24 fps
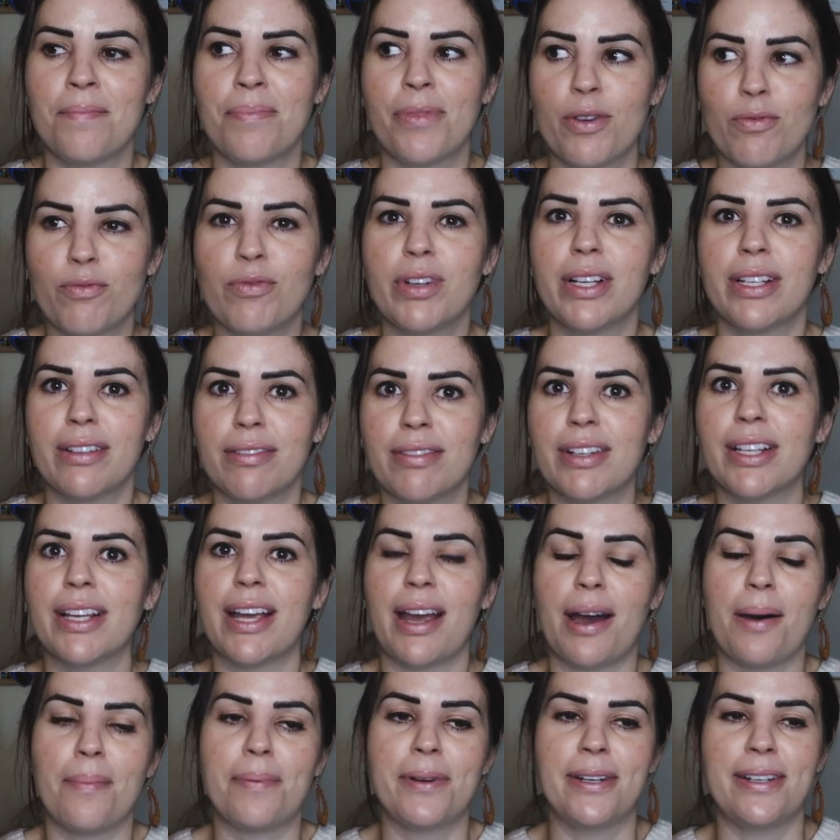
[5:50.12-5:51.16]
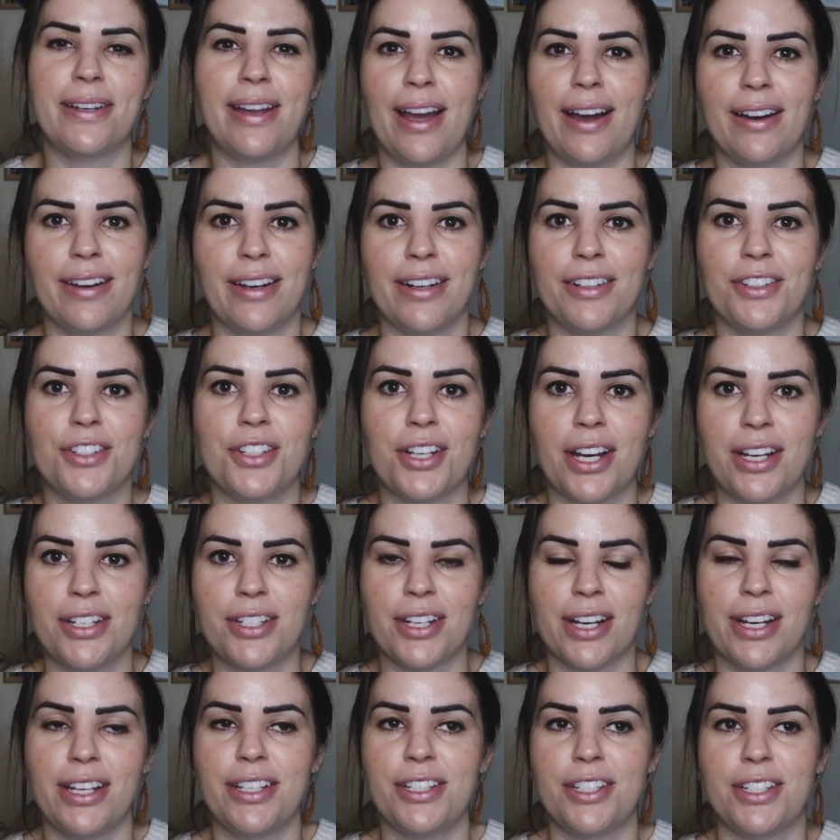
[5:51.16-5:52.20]
really, really up and down and
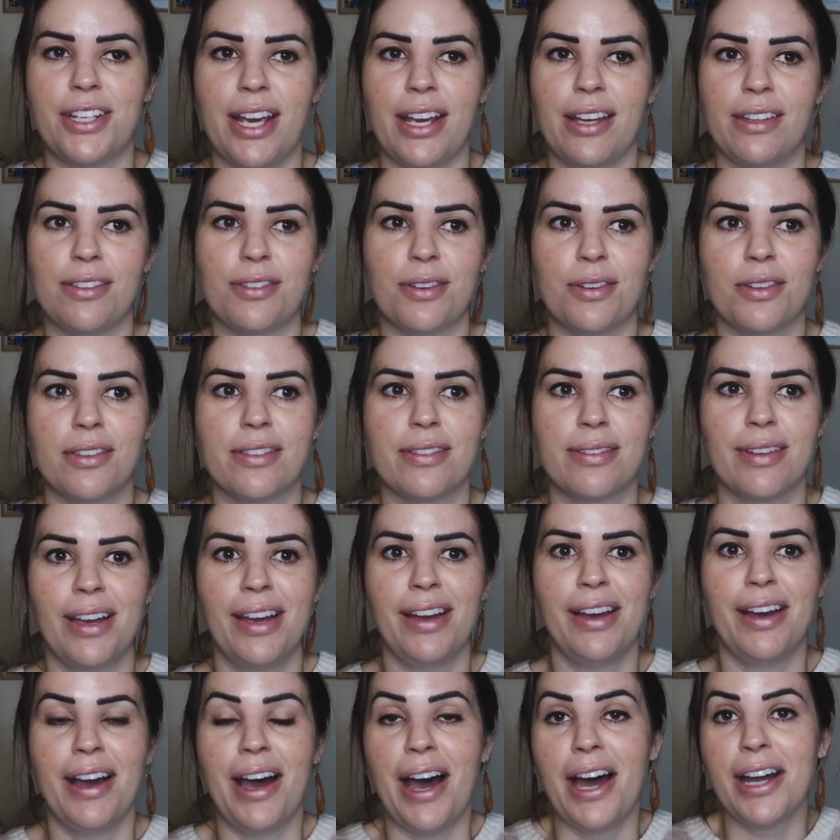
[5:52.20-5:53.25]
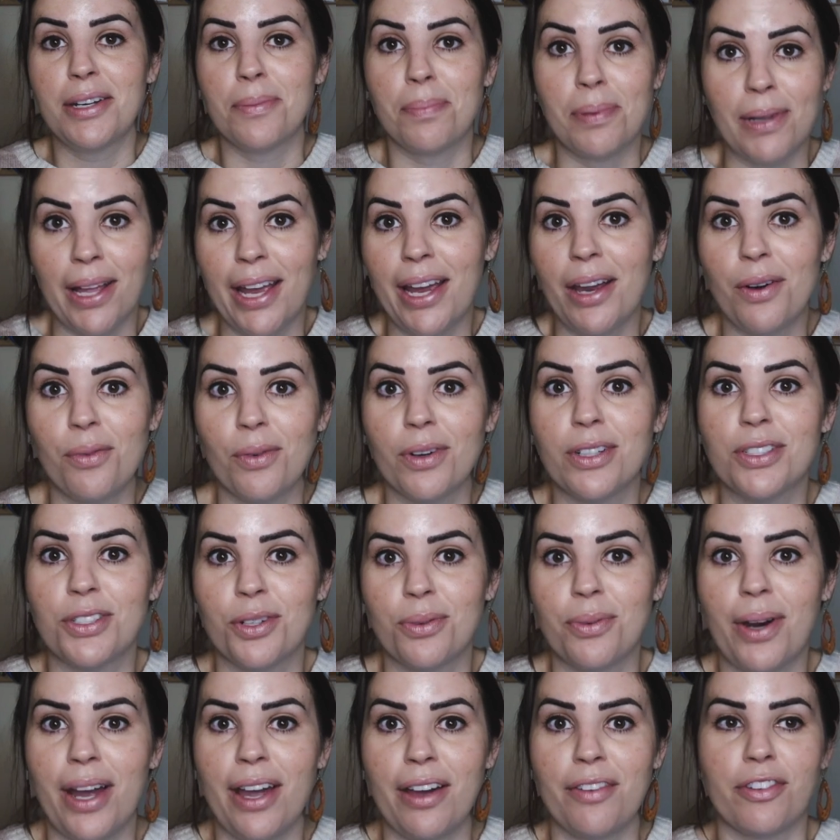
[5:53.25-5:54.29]
changing each day. So it's hard to plan what to
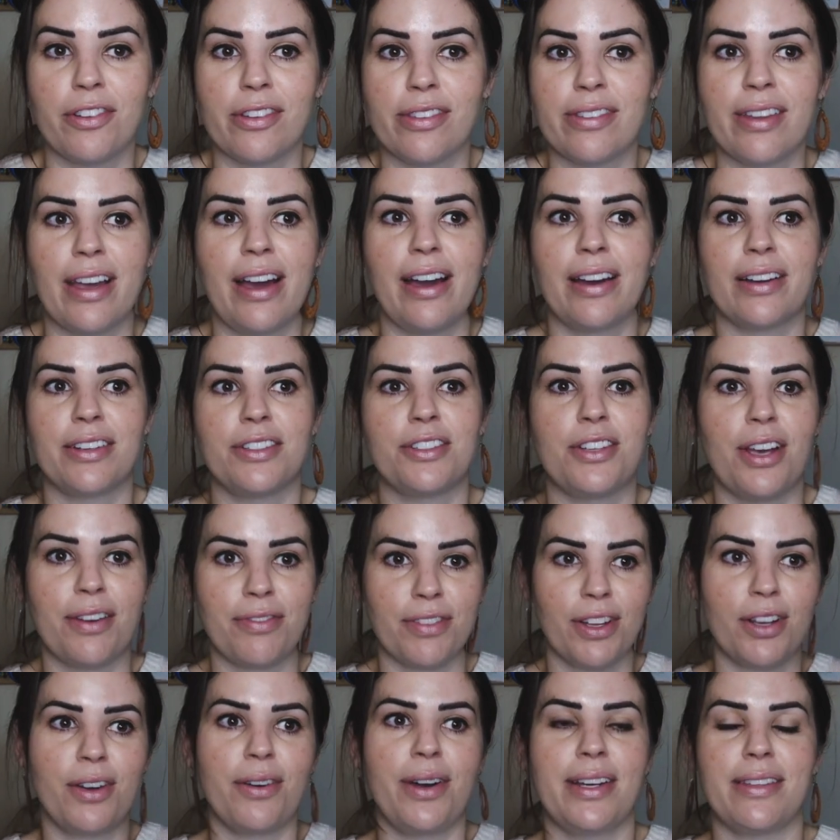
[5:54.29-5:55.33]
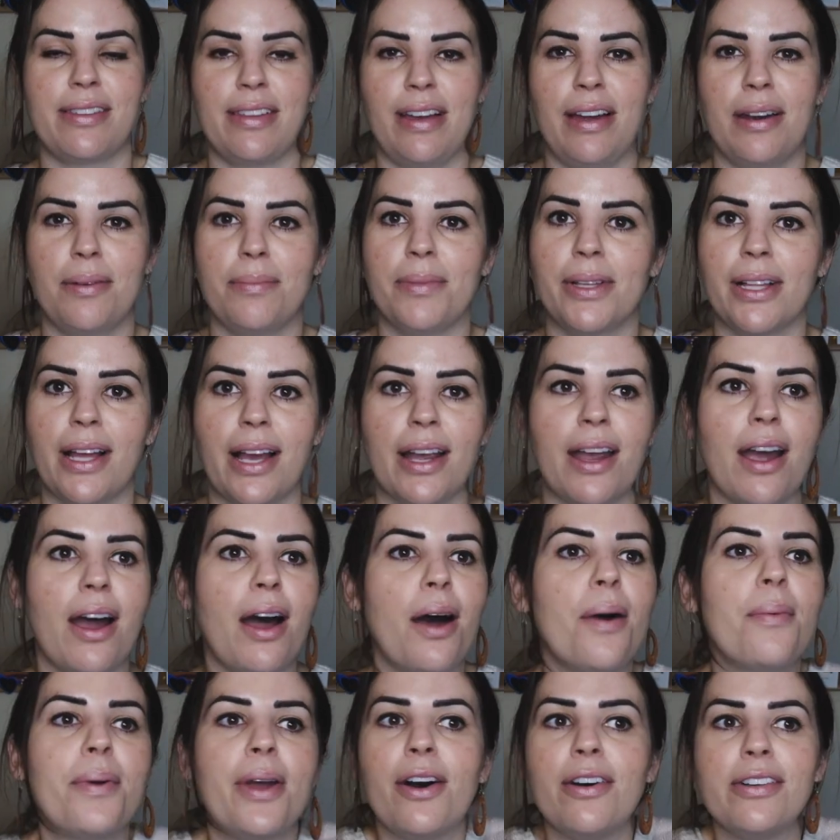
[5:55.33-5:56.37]
wear for a start, because you have to go outside and be like,
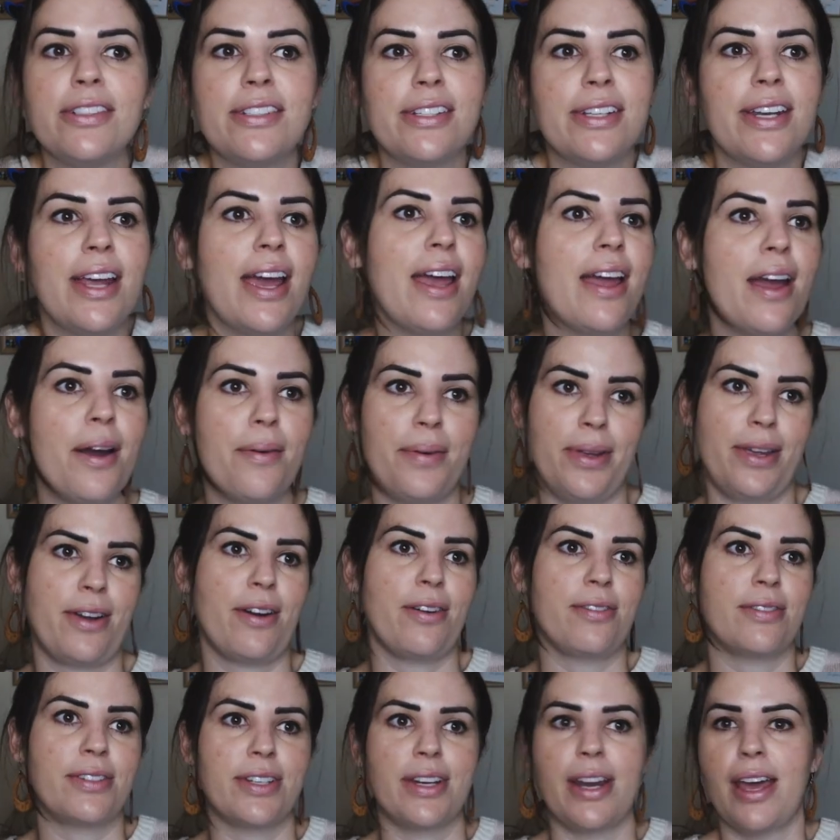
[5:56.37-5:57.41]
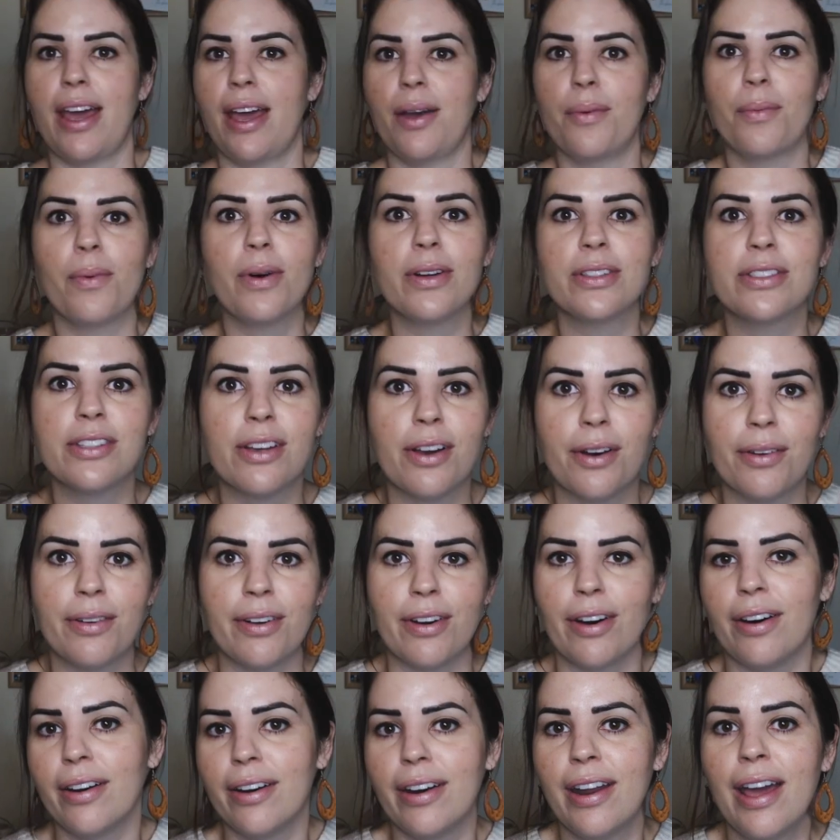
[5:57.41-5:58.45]
are we hot today? Are we cold today? What's going
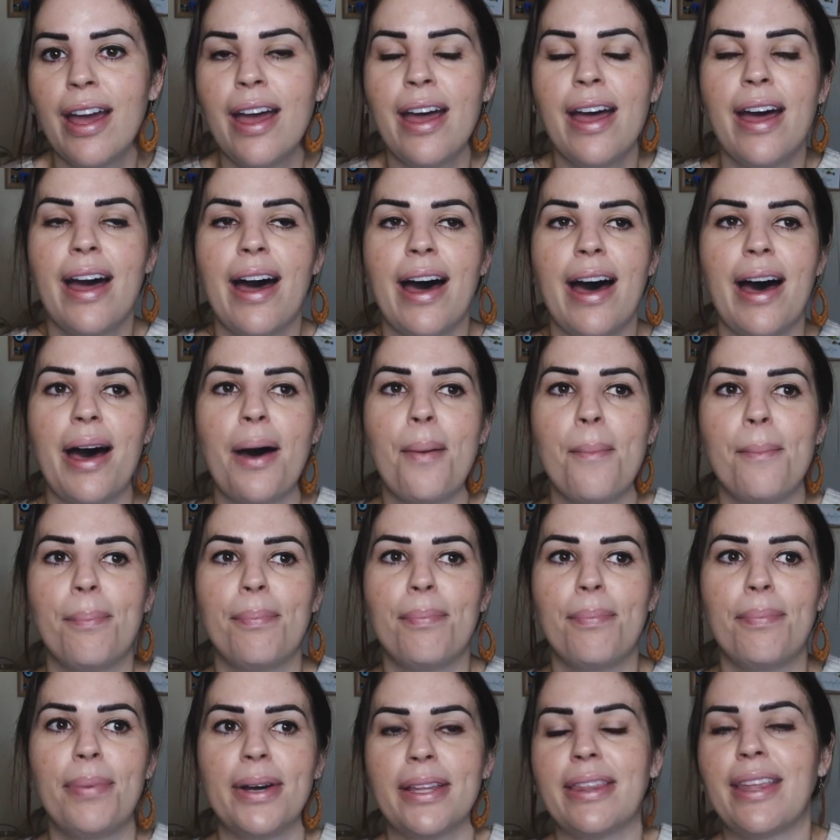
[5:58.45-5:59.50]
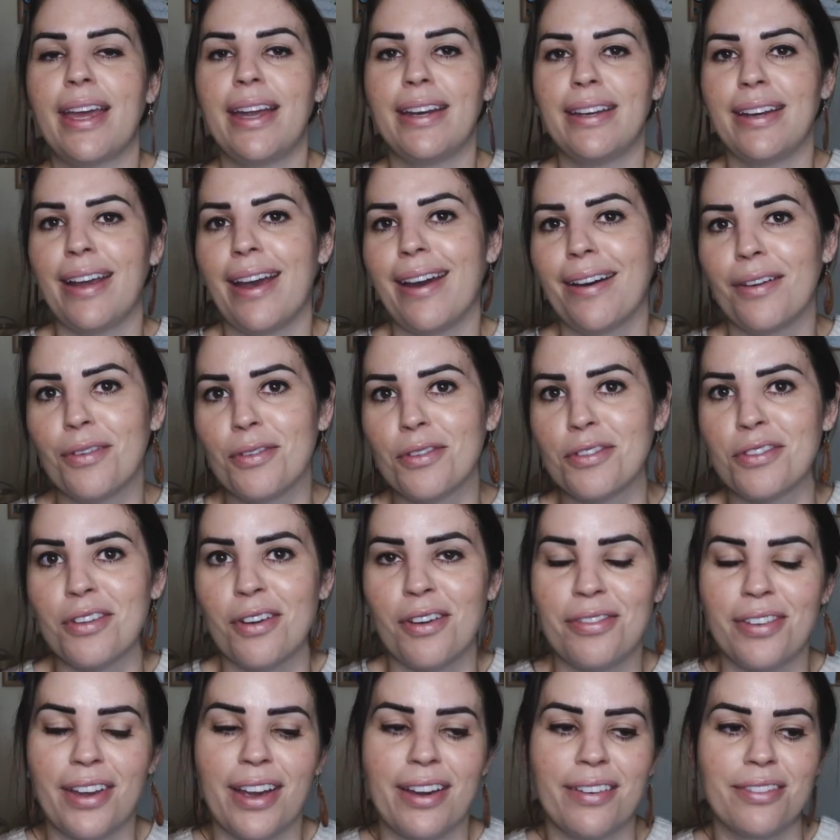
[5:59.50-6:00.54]
on? Um, but then, yeah, also
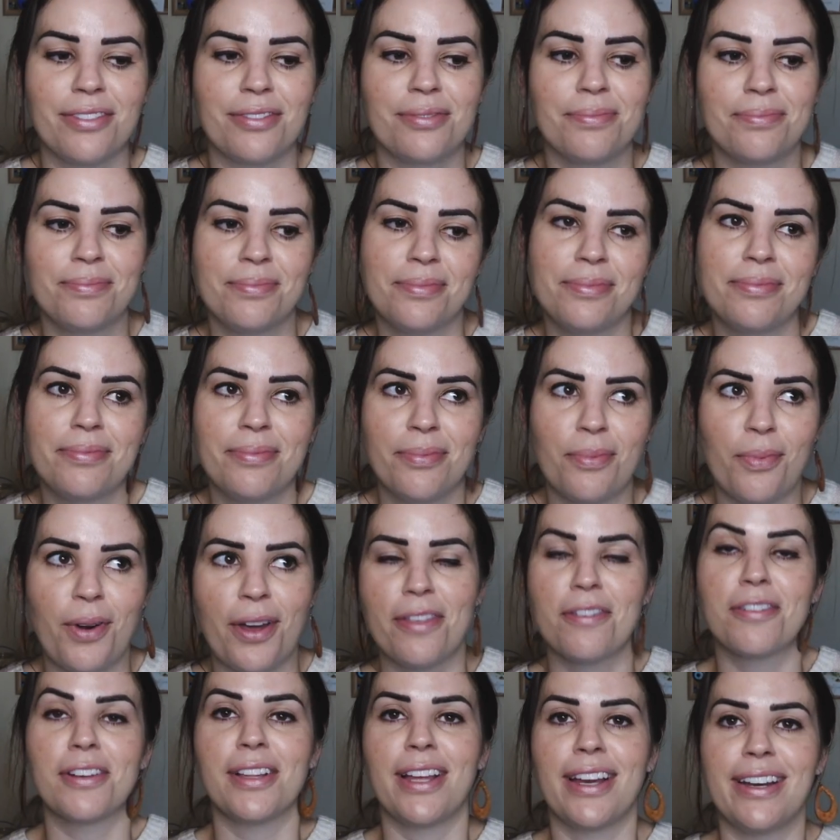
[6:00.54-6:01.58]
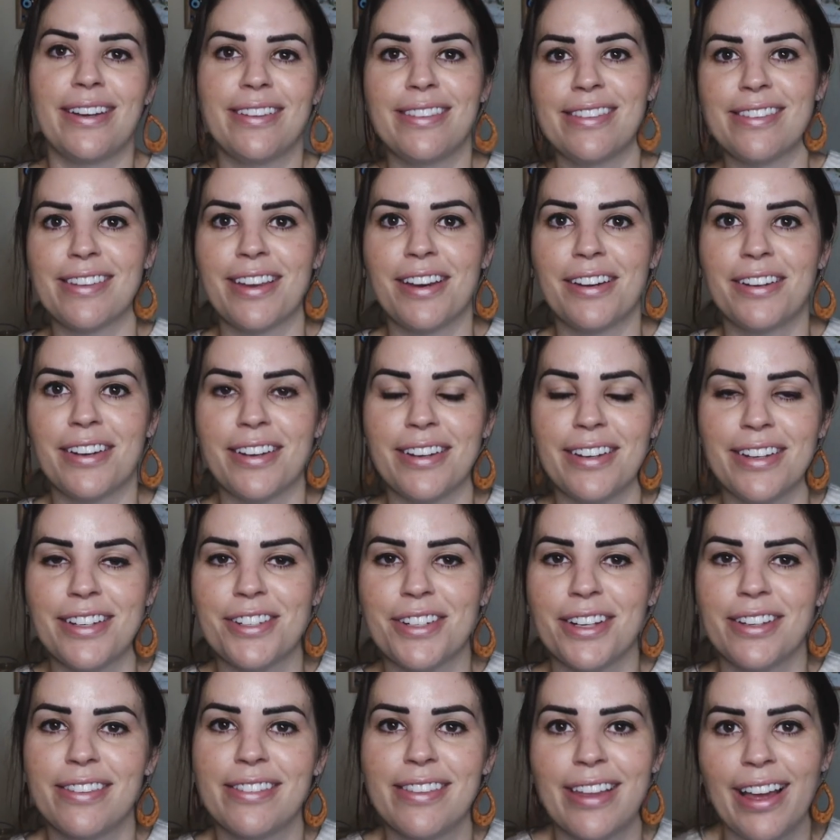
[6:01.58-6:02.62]
if you have weather-related skin
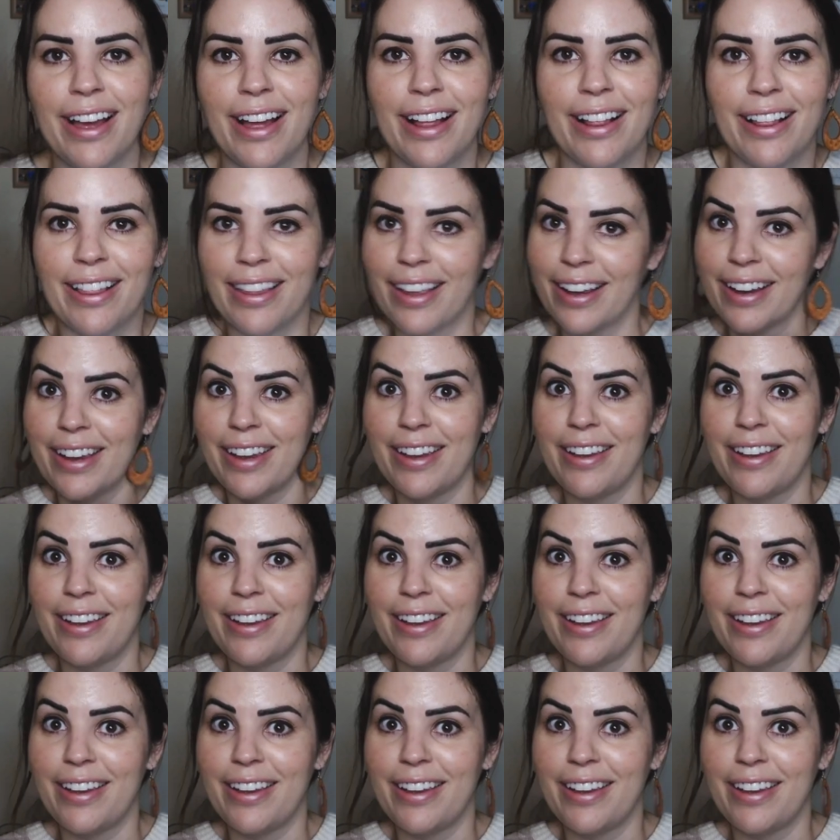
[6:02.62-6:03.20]
conditions, lucky